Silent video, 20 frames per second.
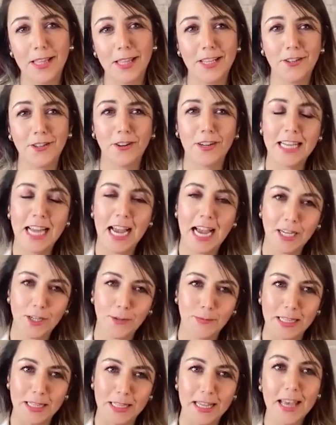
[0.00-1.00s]
These are
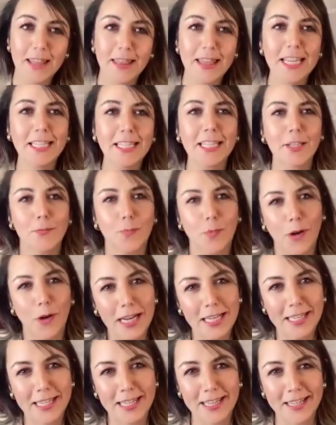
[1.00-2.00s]
attachment. This is
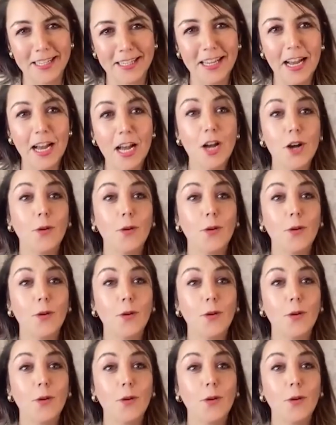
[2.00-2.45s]
braces.